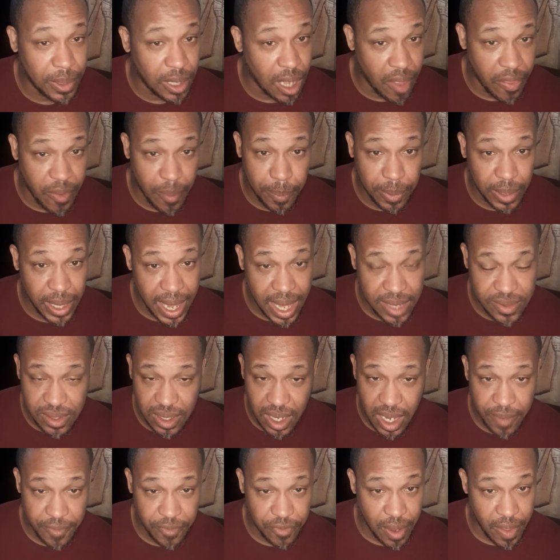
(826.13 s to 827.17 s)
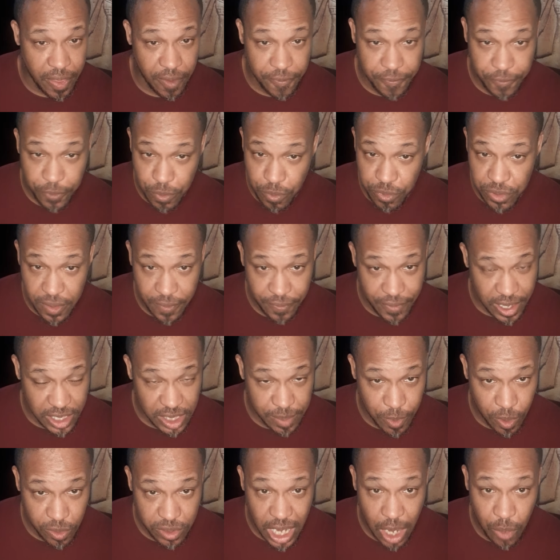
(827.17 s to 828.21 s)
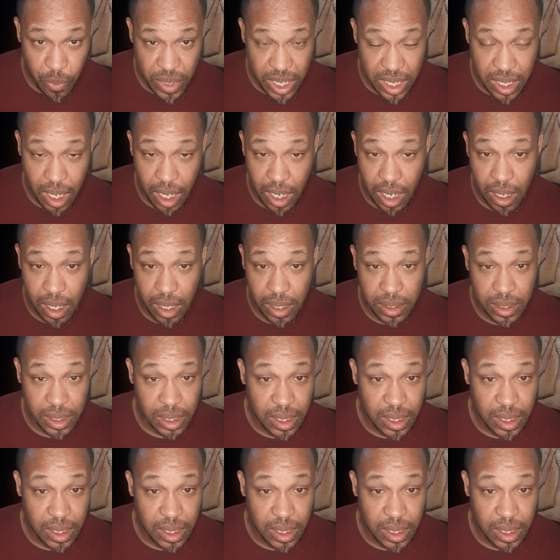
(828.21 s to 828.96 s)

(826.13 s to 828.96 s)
other plants and other fruits and vegetables that we uh,